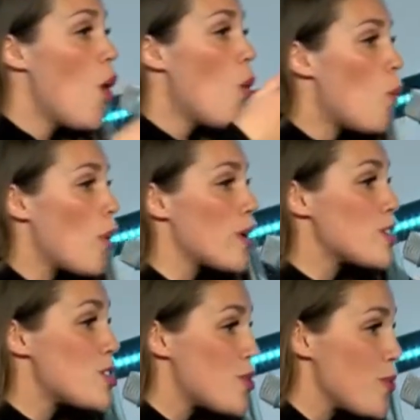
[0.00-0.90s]

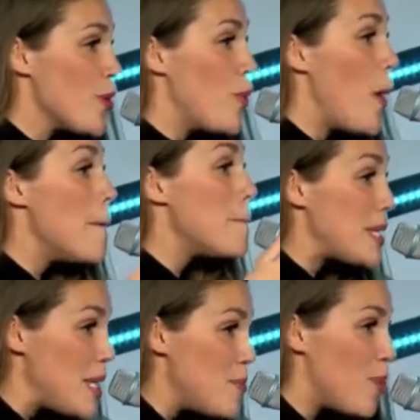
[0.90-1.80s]
works through
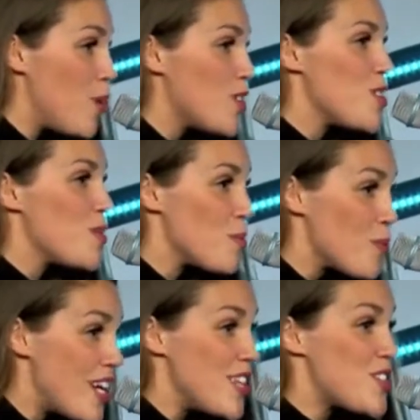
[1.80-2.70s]
people to
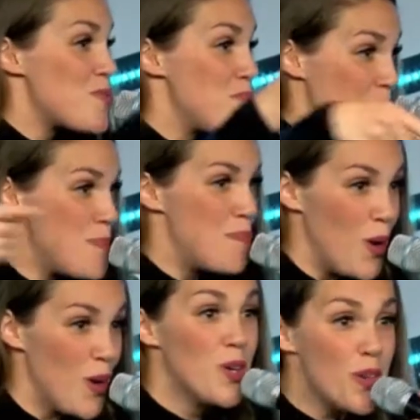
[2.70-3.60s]
reach
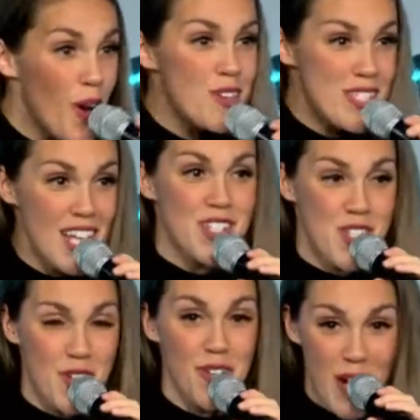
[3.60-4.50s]
people. Who knows that's
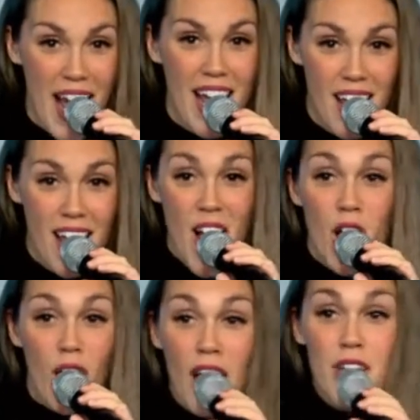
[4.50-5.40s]
true, right? God